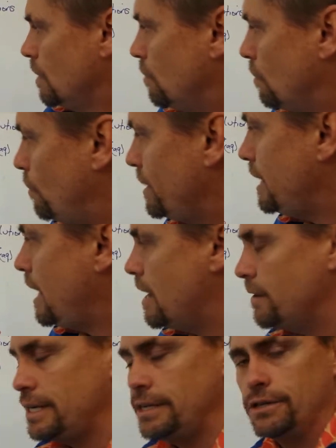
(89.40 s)
What we
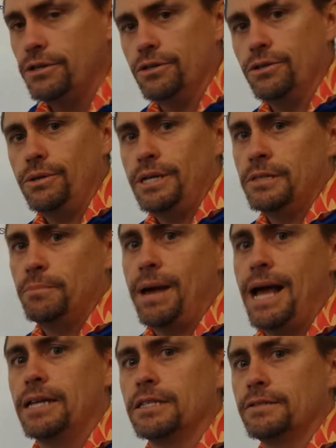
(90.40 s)
now need to do is
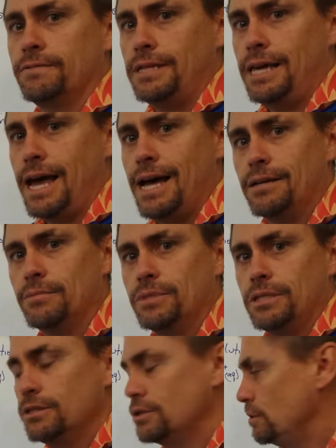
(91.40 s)
balance for the
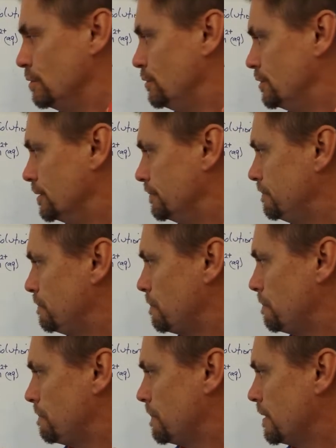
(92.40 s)
atoms in solution.
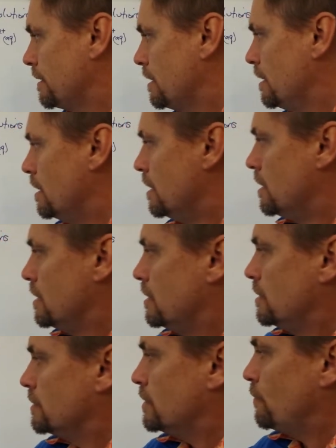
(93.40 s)

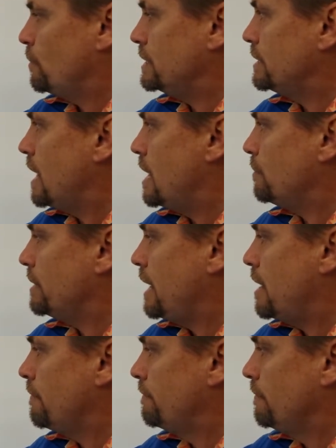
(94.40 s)
So if we start with
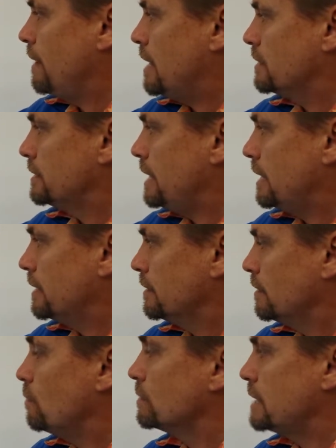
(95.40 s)

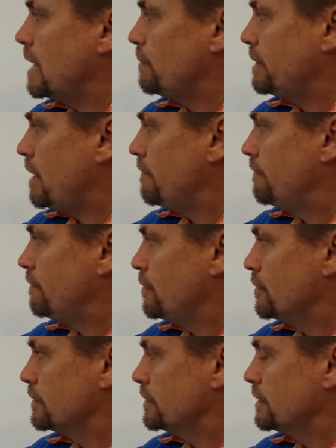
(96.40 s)
our
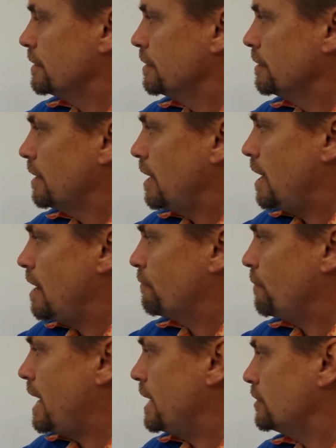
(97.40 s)
first
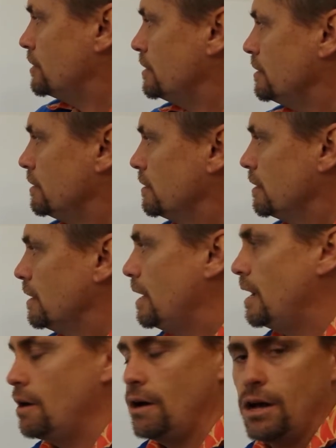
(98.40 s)
half reaction,
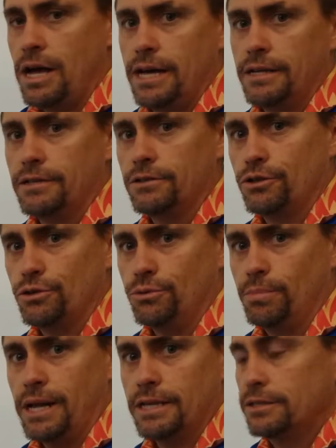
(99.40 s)
our iron
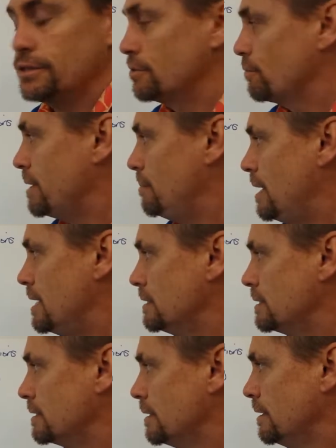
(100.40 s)
2+ to
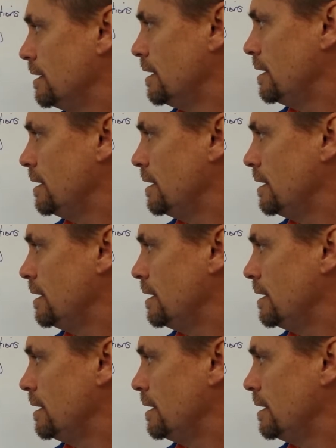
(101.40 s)
3+,